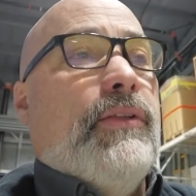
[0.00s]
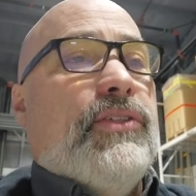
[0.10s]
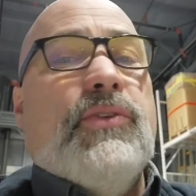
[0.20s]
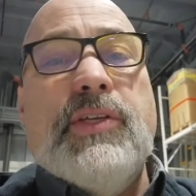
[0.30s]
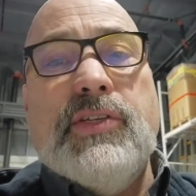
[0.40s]

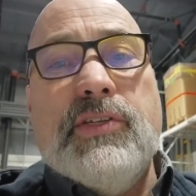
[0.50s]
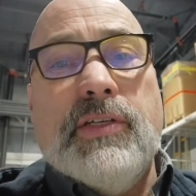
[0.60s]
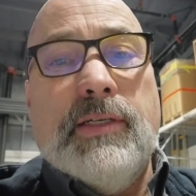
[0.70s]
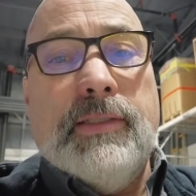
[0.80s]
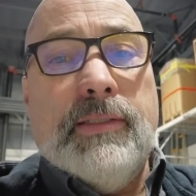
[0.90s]
these
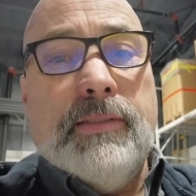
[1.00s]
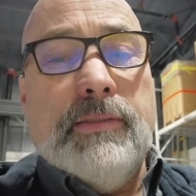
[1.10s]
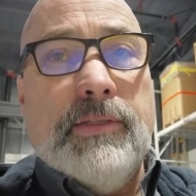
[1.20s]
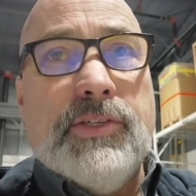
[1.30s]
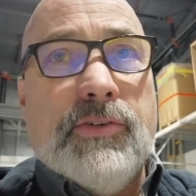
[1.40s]

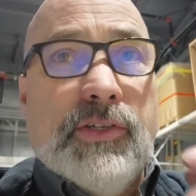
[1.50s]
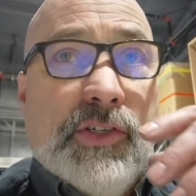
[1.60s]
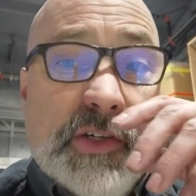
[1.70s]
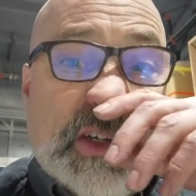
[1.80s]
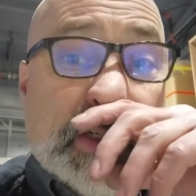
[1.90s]
are
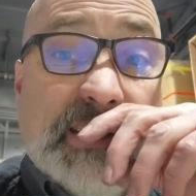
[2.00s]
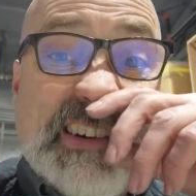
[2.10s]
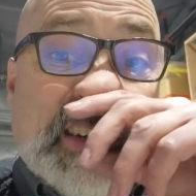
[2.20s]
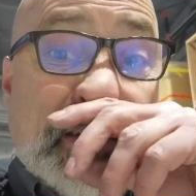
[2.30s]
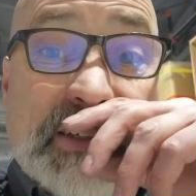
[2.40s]
insurance
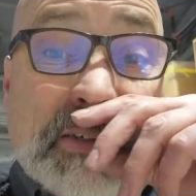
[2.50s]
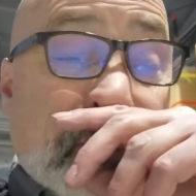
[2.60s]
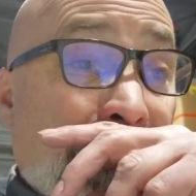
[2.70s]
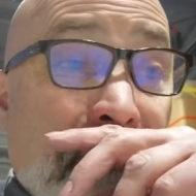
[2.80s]
cars. So